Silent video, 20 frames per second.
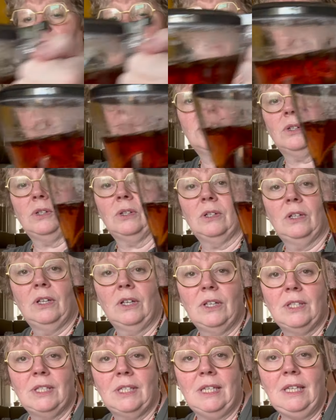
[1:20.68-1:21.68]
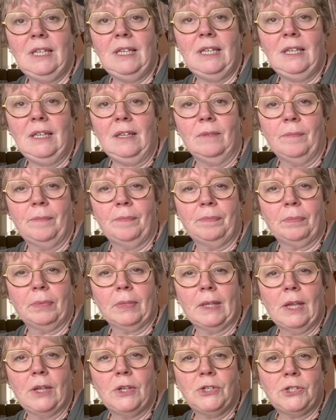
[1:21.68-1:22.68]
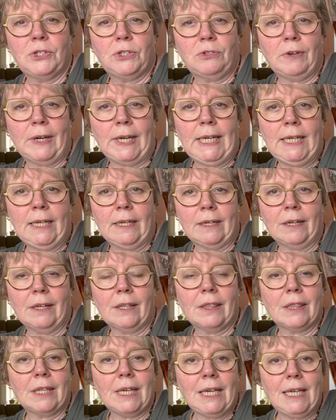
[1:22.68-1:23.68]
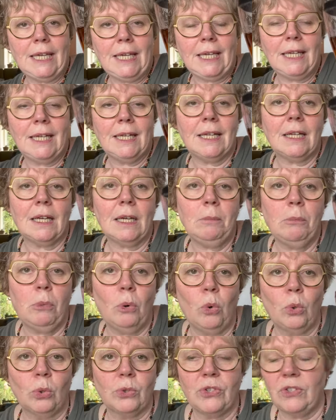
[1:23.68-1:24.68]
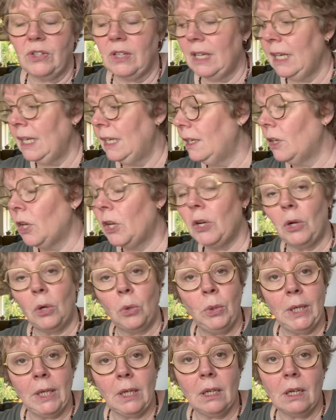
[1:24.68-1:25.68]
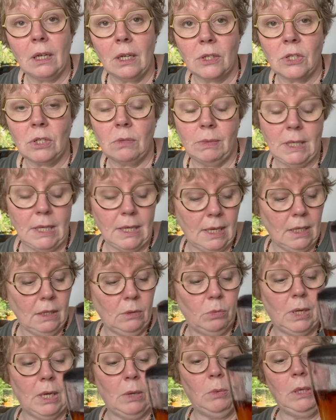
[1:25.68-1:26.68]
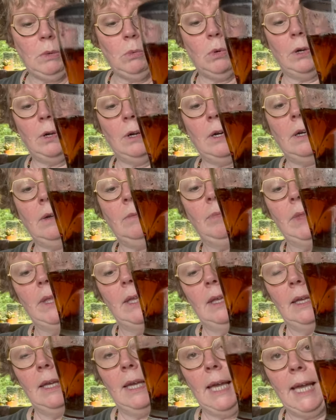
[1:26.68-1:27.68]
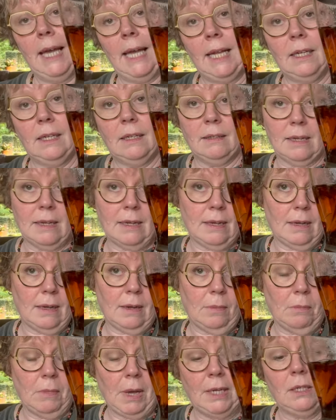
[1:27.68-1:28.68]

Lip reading: little tea strainer thingy that I bought in Groningen last weekend where we were. And I